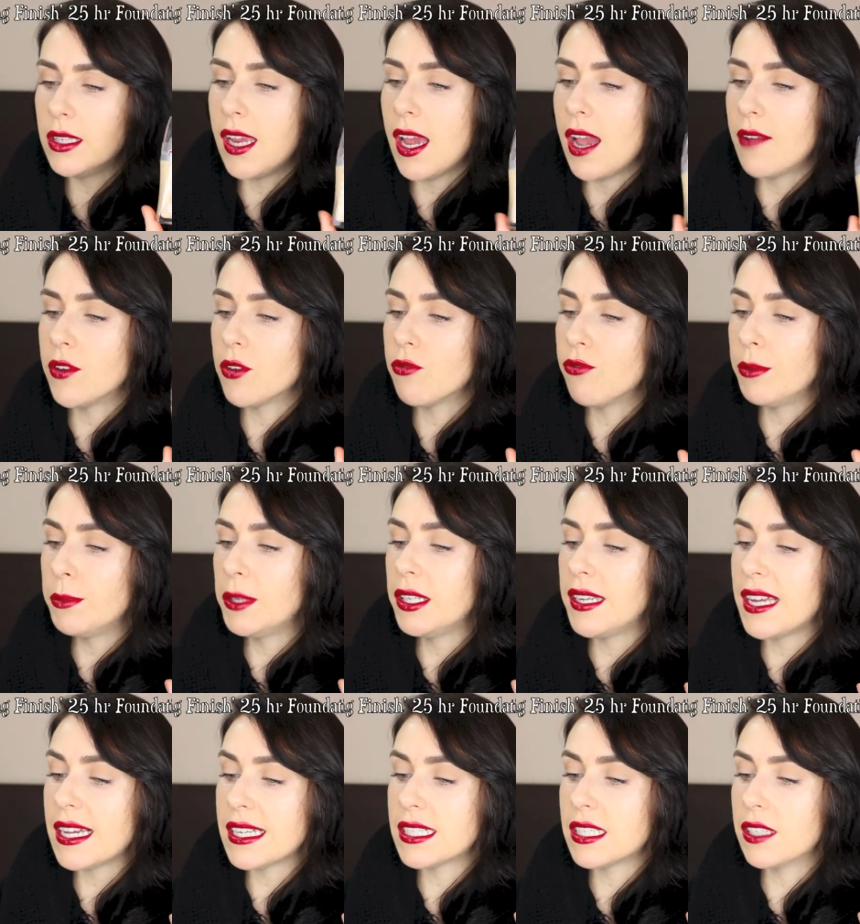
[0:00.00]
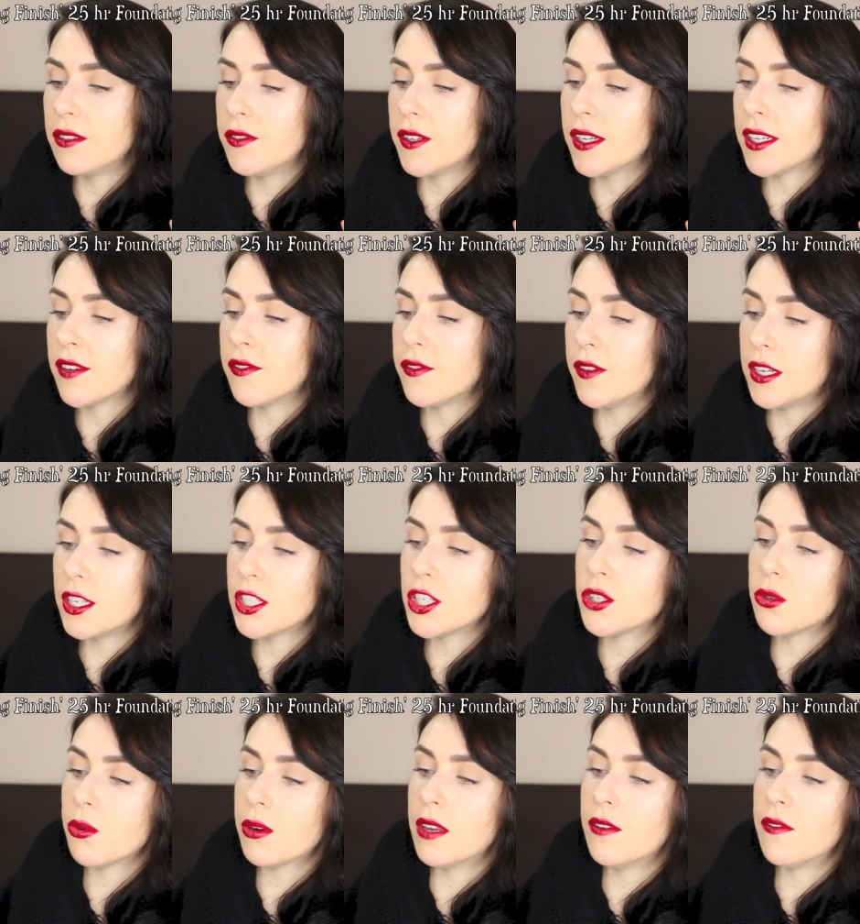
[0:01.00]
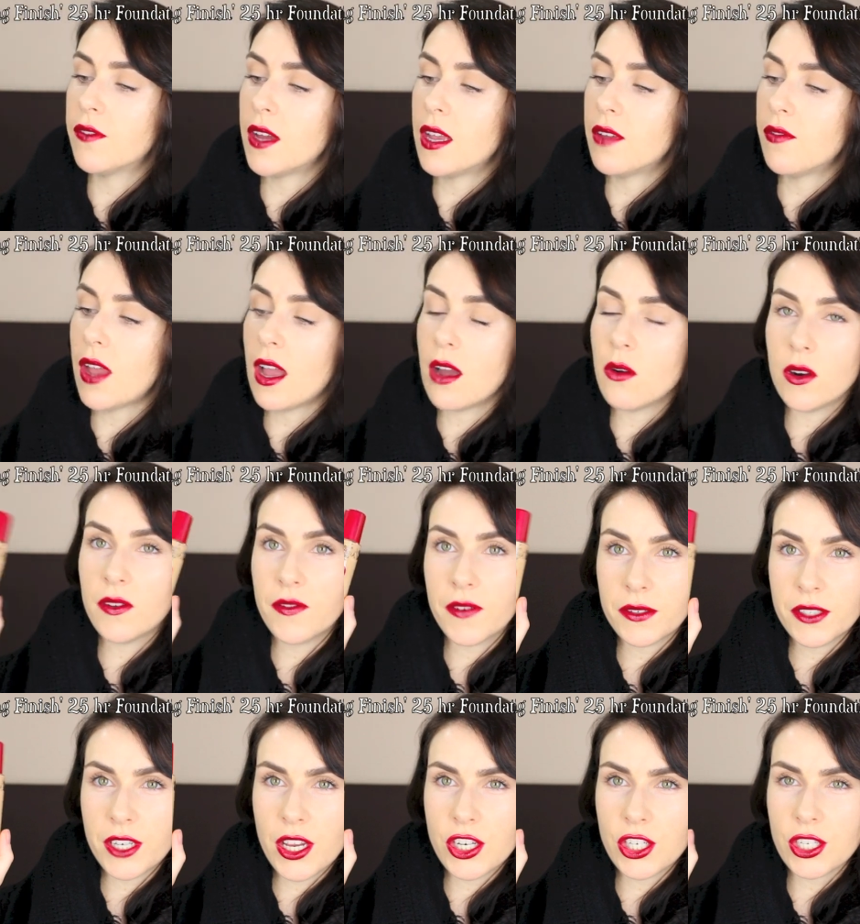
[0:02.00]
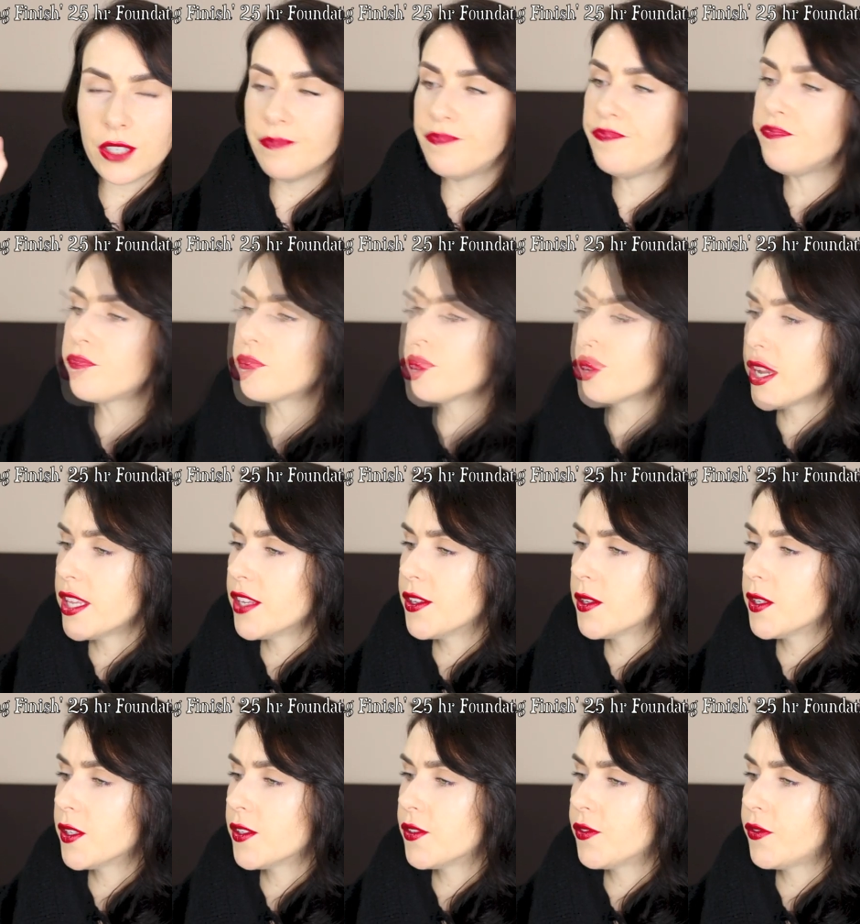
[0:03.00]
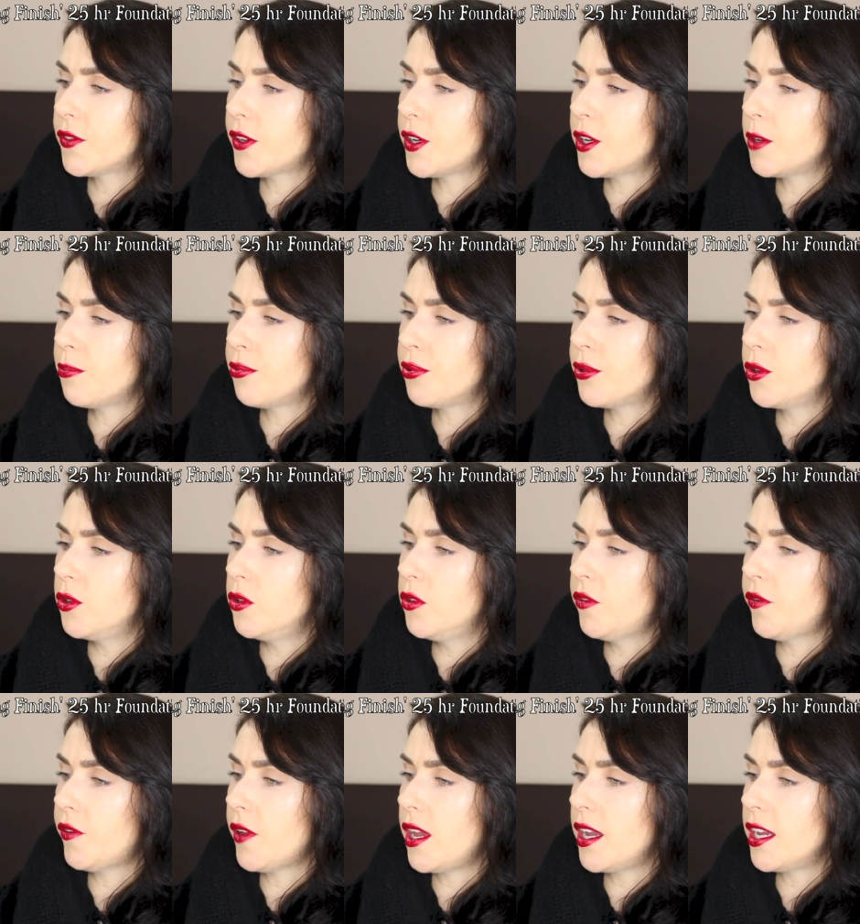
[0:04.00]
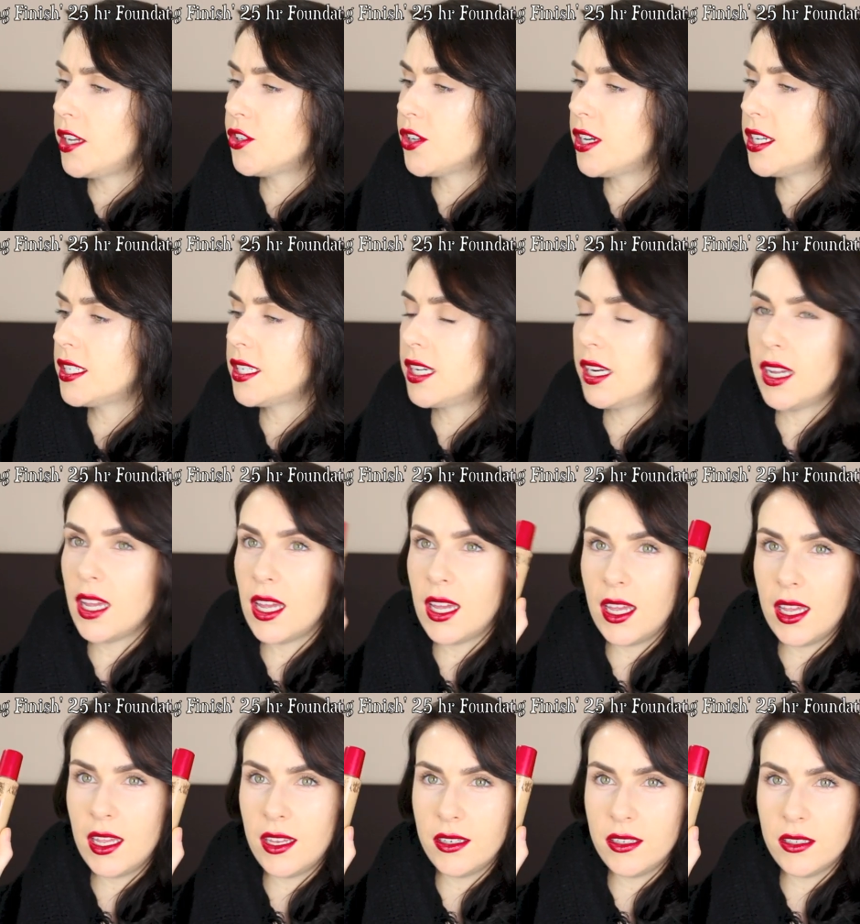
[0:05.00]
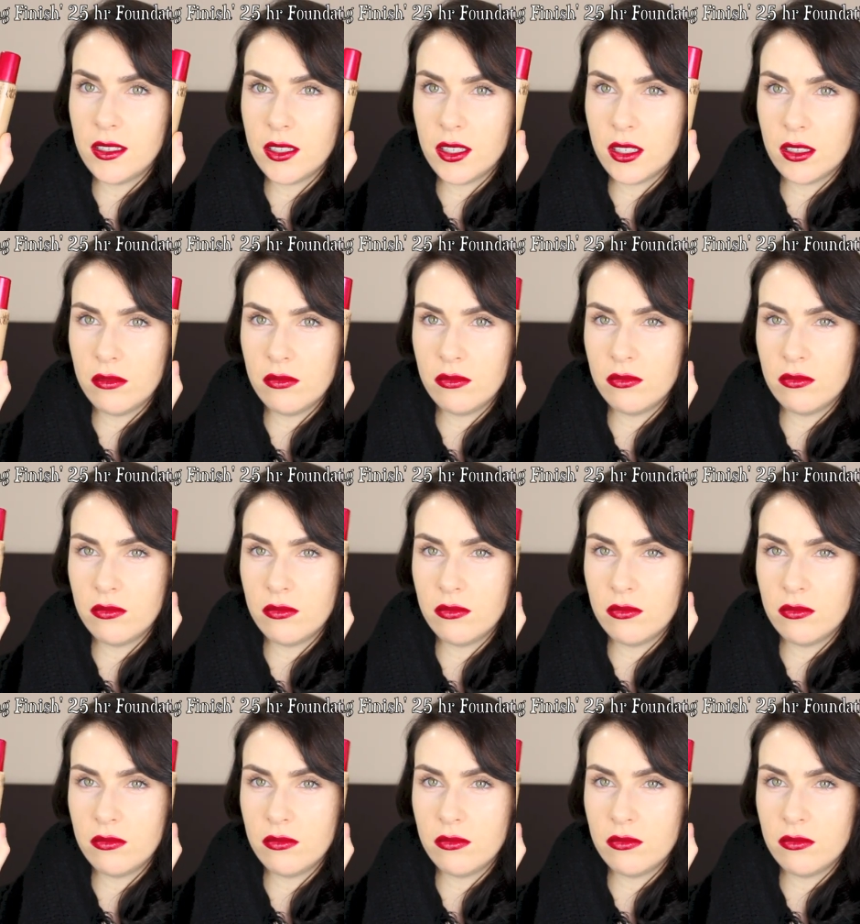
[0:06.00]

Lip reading: You have your Rimmel Lasting Finish 25 Hour Foundation. This is transfer proof, hydrating and